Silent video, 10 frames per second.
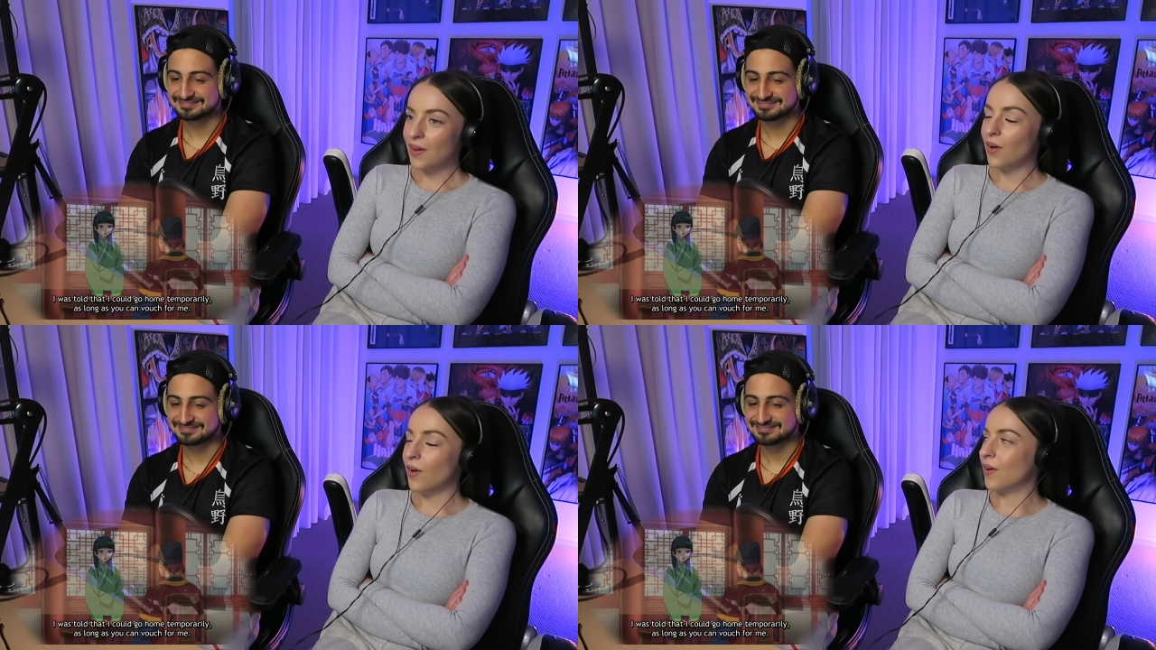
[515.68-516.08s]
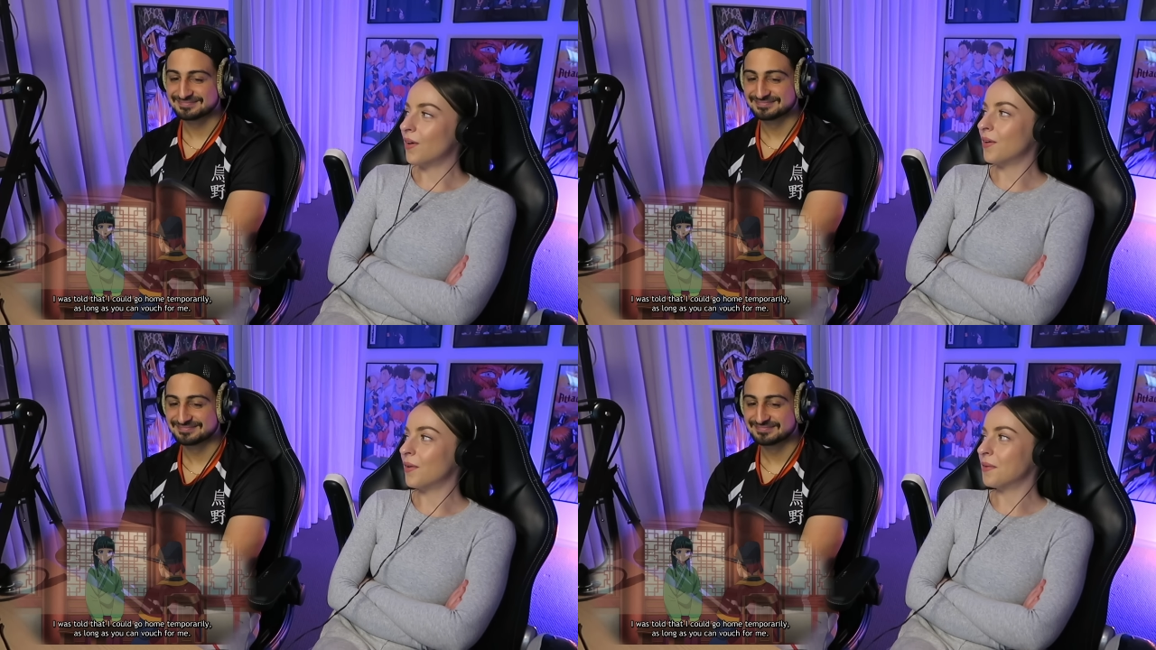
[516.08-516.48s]

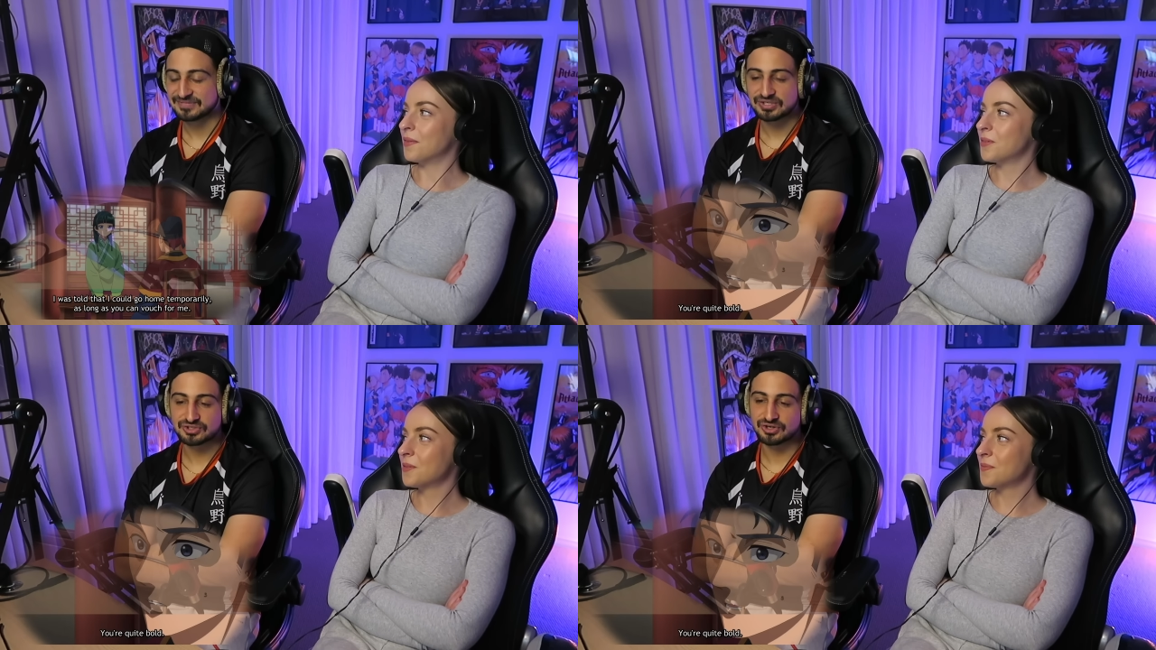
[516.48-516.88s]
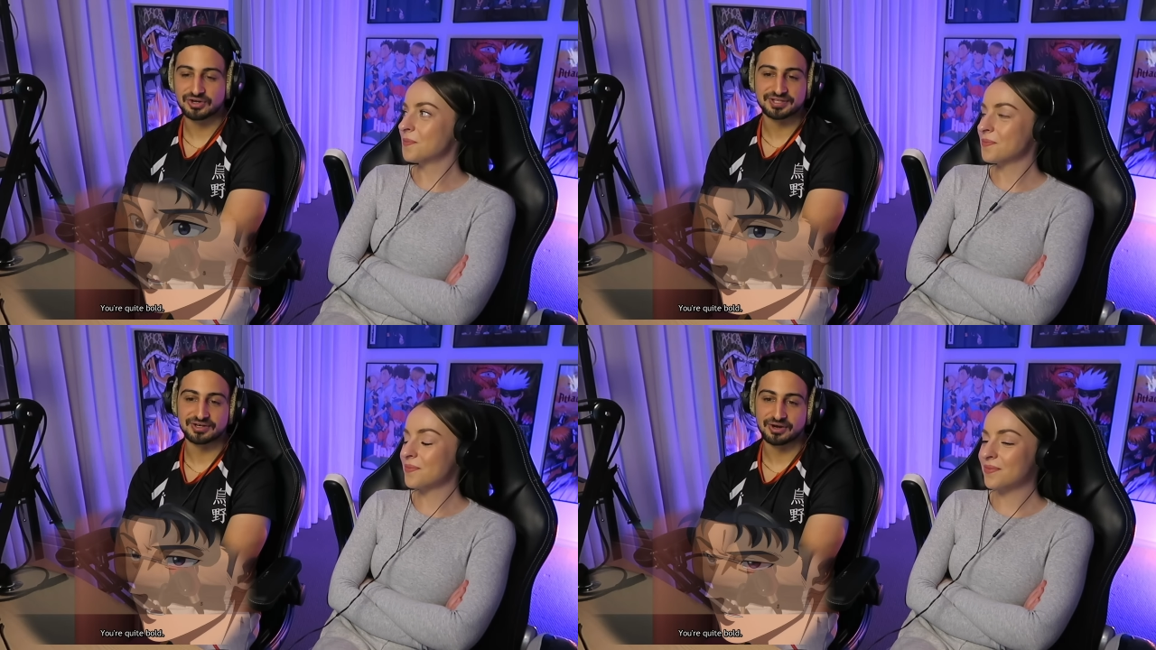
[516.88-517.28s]
Speaker 1: Oh. She's not in
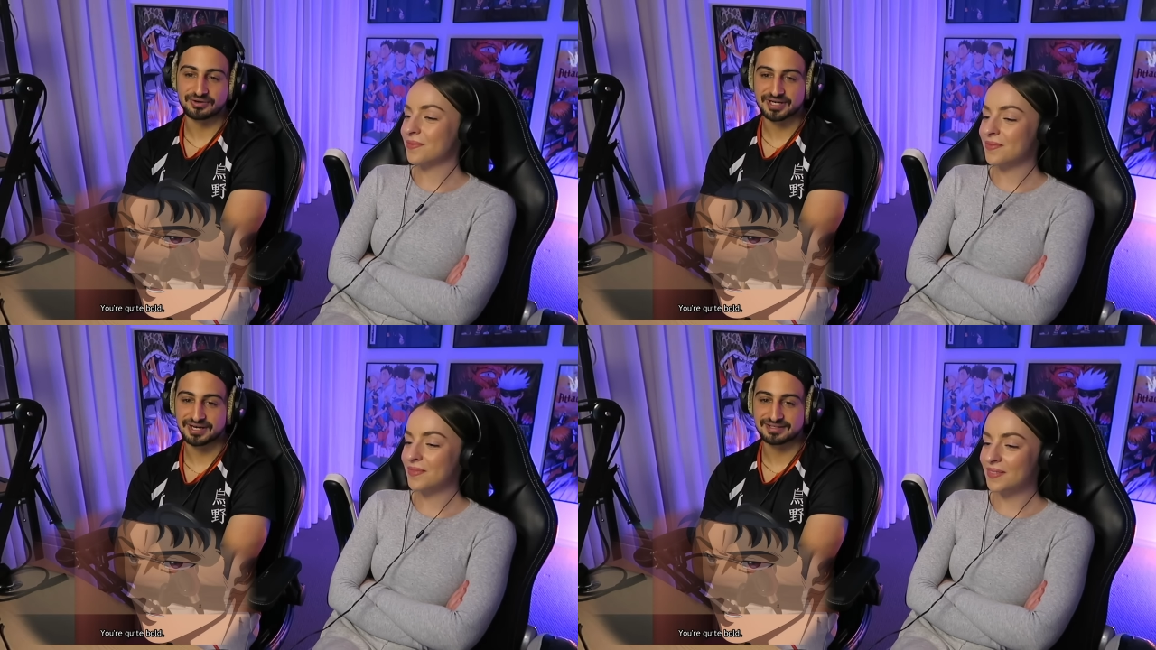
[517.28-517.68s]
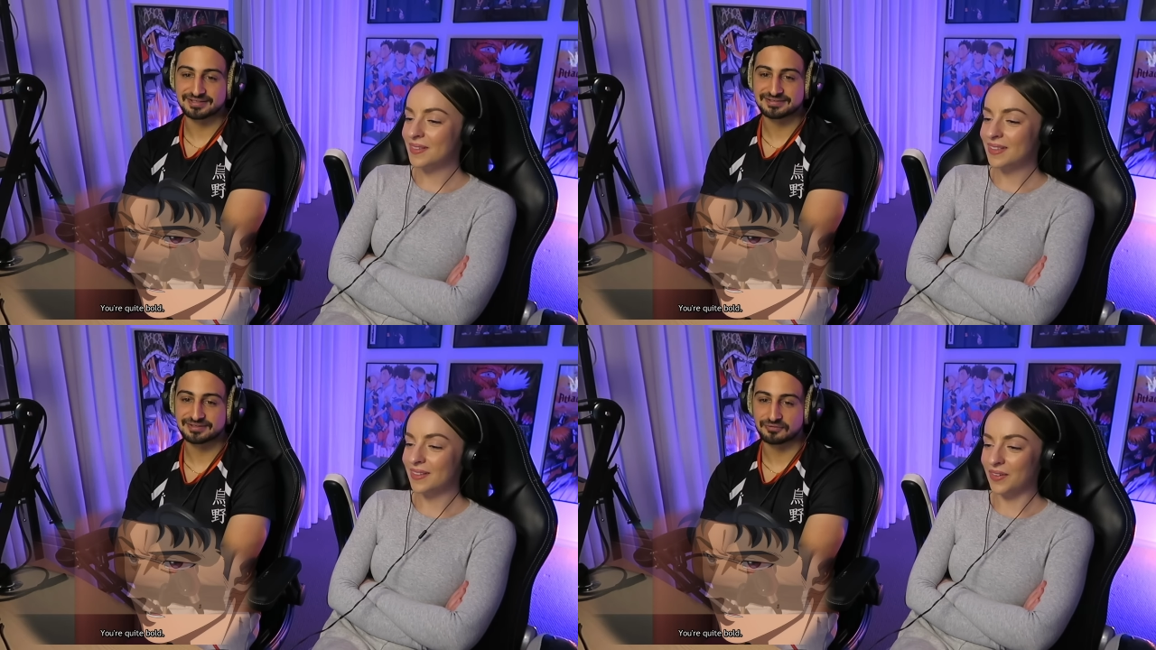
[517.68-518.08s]
the know, Carlie.
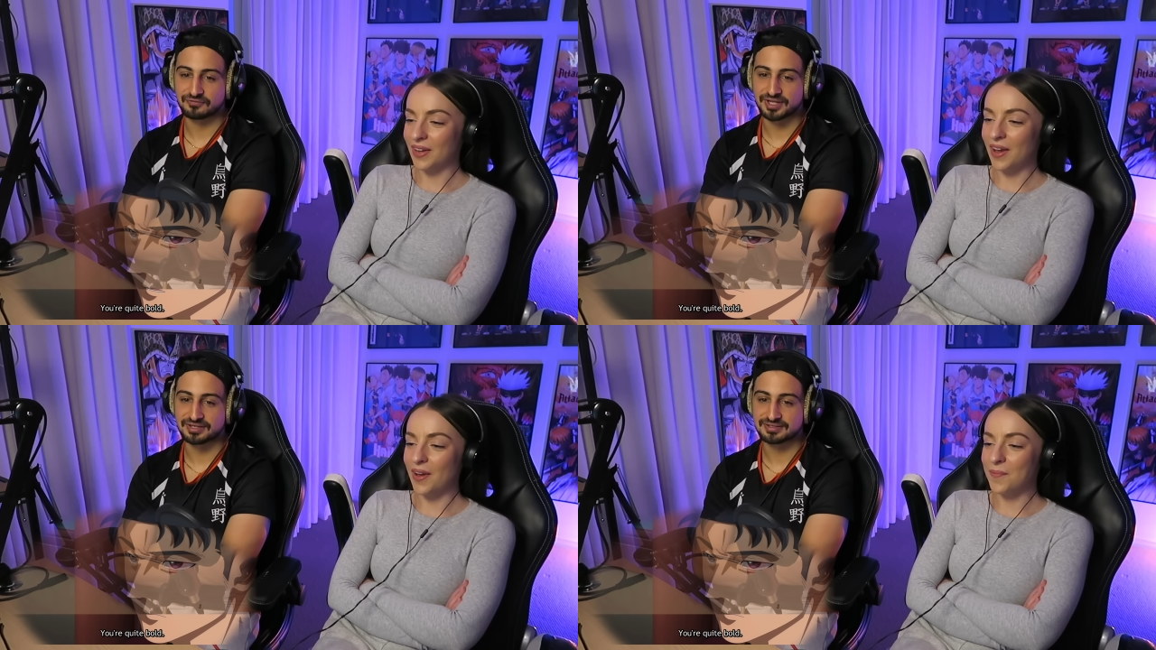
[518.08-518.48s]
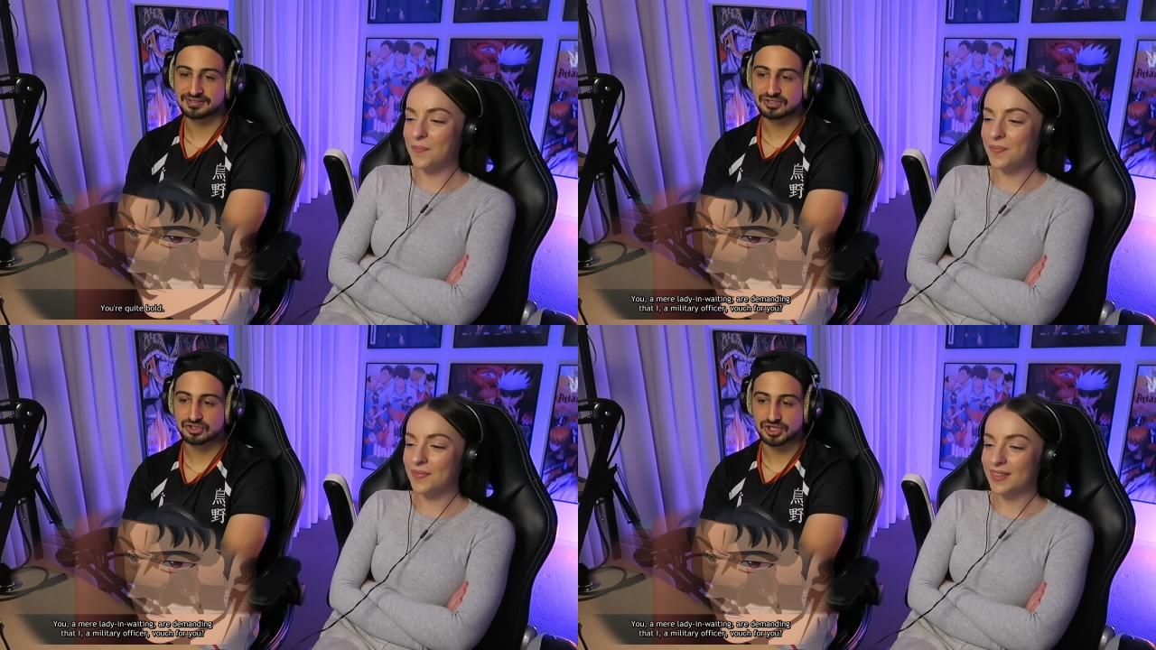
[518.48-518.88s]
Her friend.
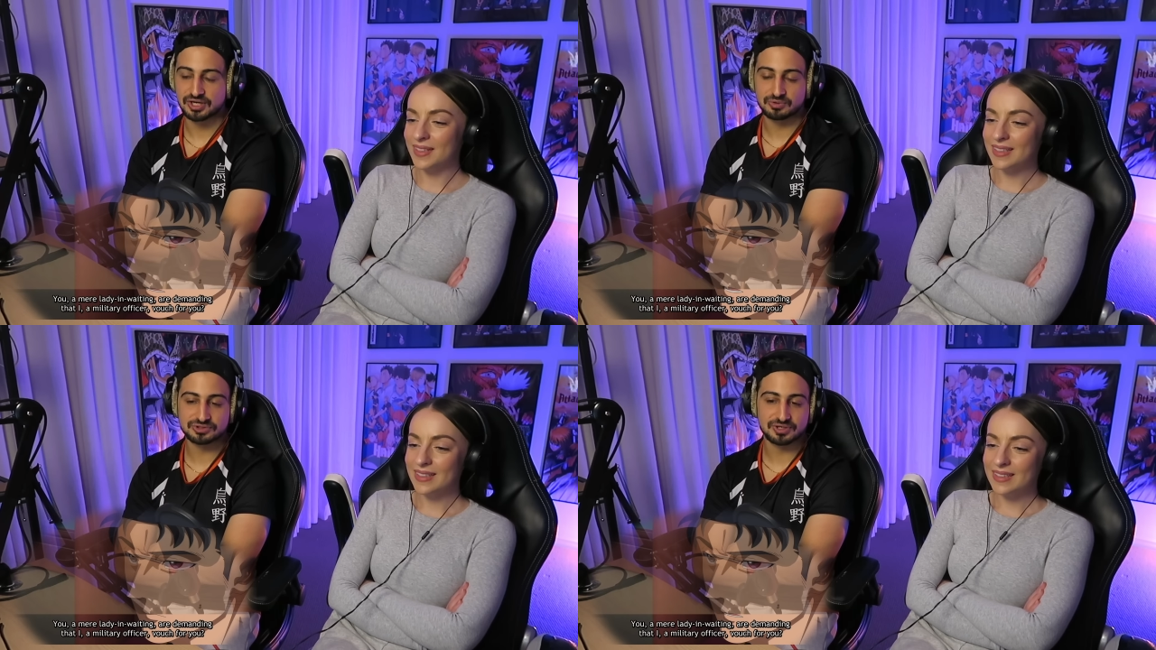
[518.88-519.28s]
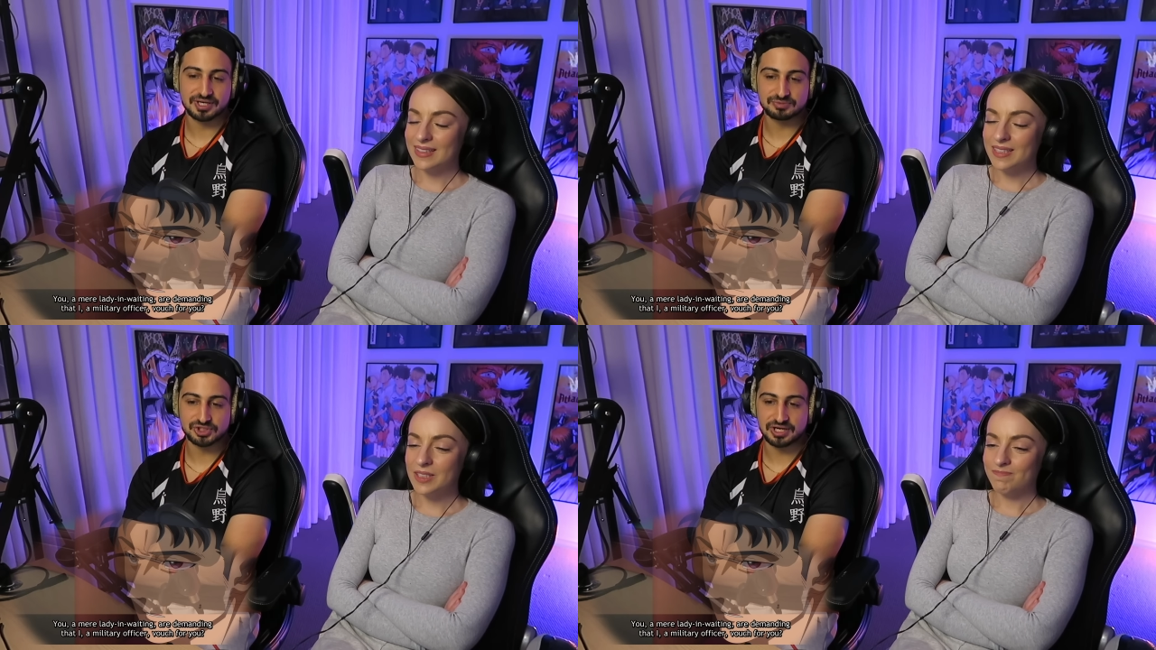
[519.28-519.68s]
Okay. What's her
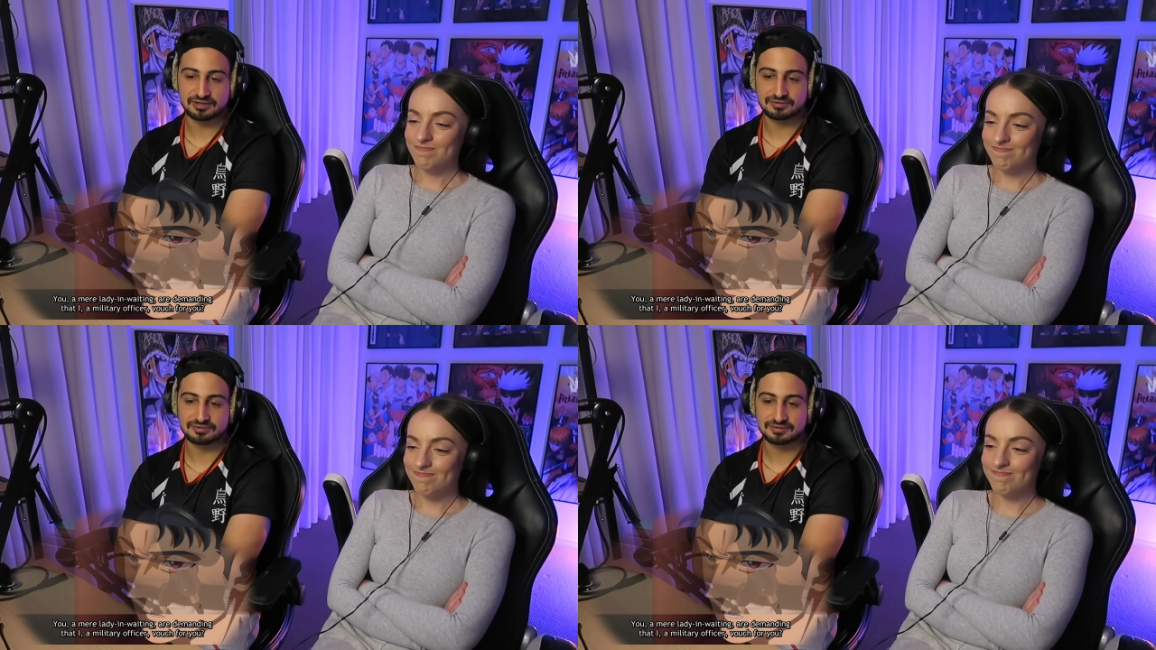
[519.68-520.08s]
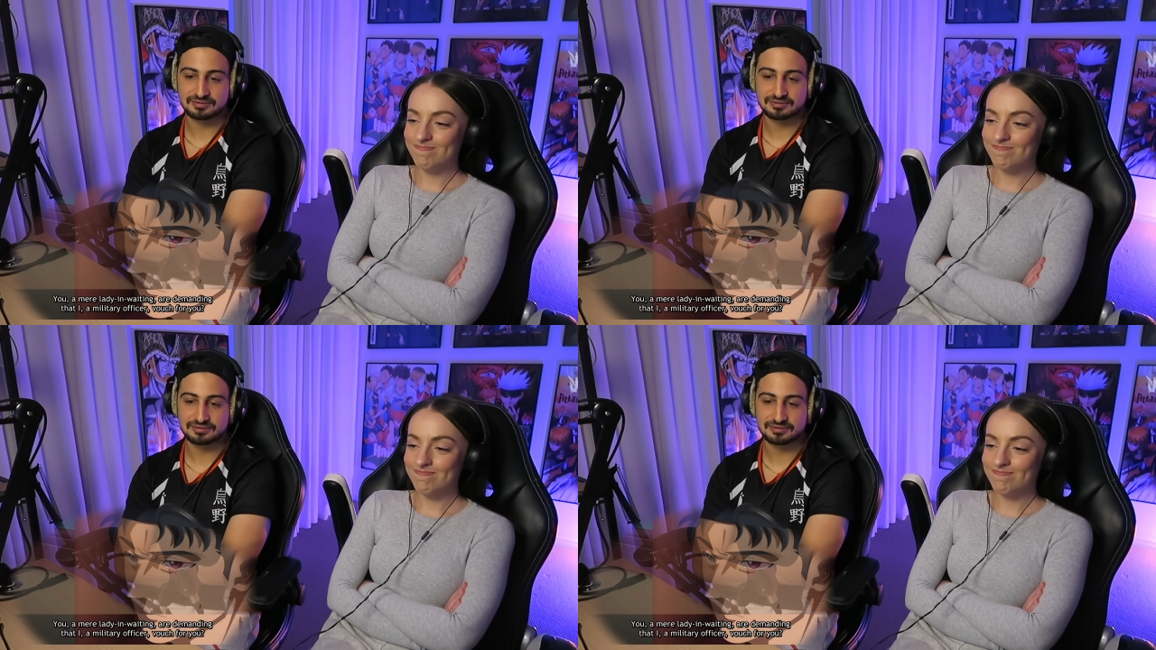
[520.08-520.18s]
name? Xiao.